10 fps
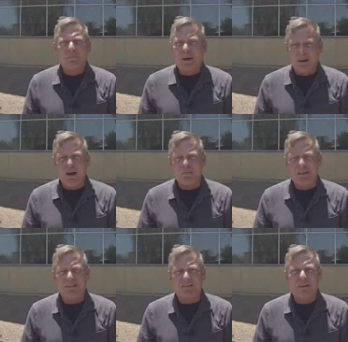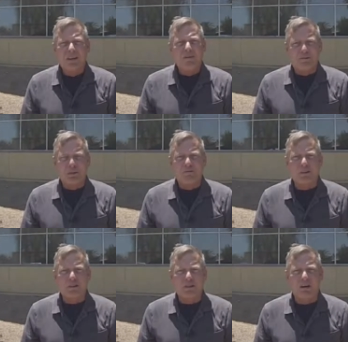by all means, feel
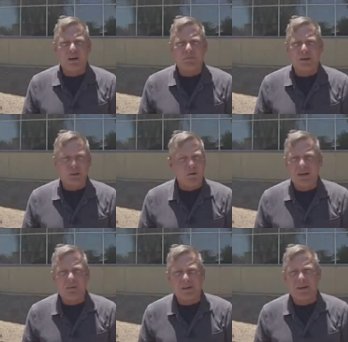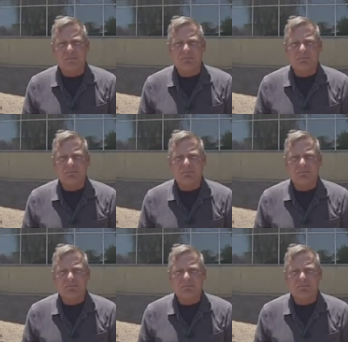free to show up there. Don't come here.